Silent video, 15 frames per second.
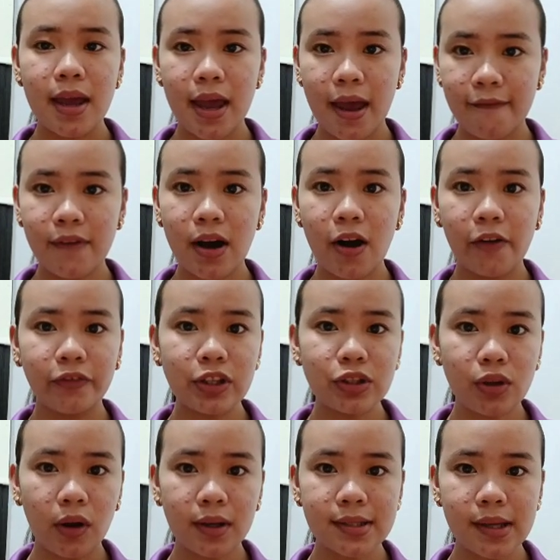Eva often
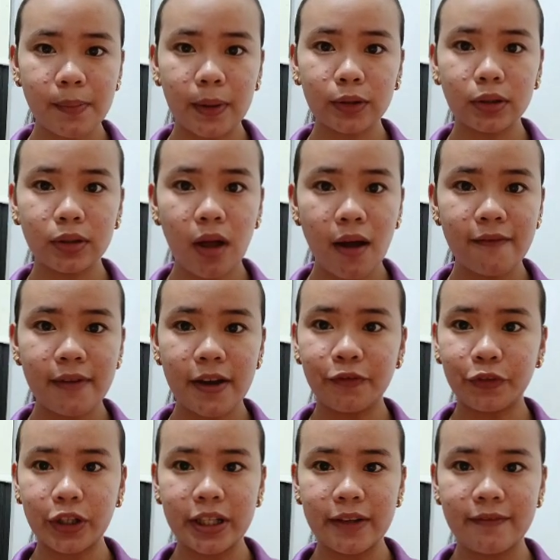talks about love and
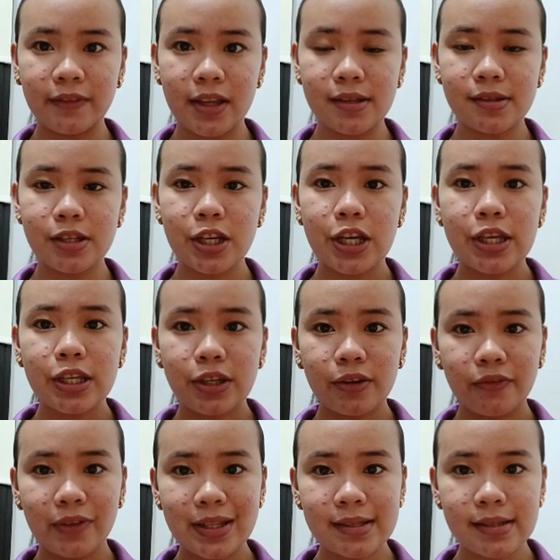forgiveness,
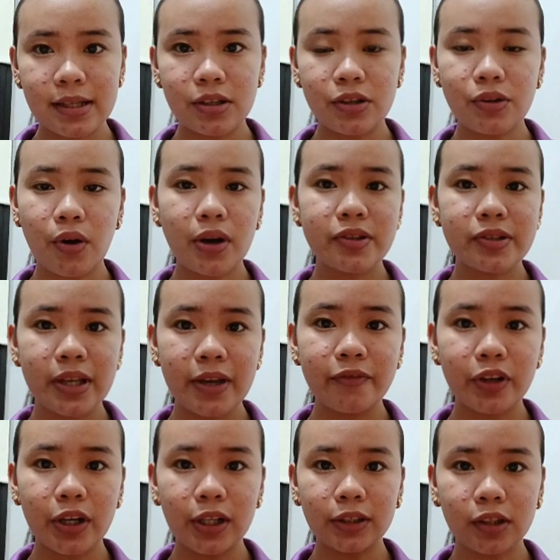convincing the door slave
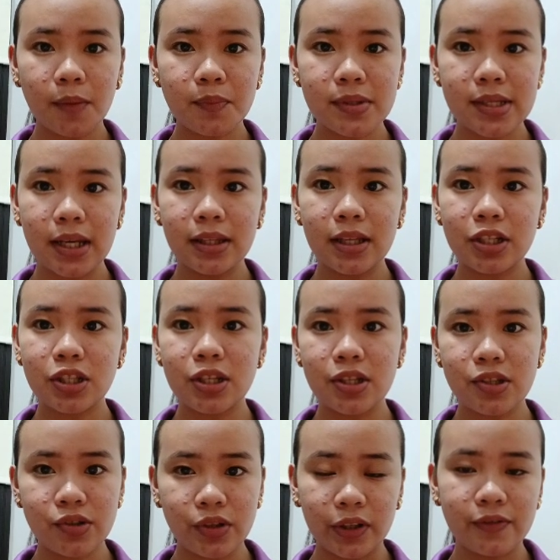girl Topsy that she
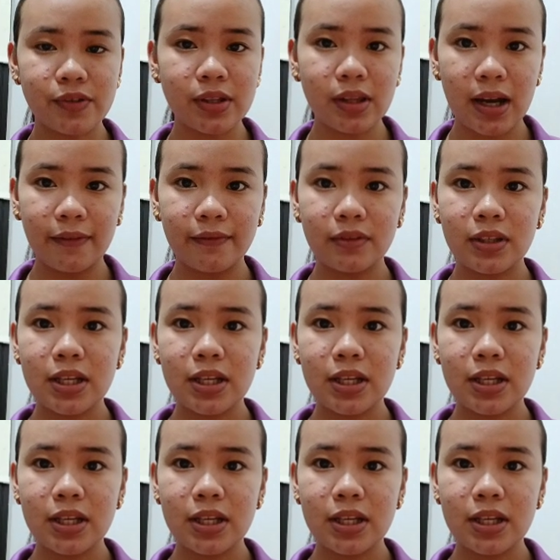deserves love.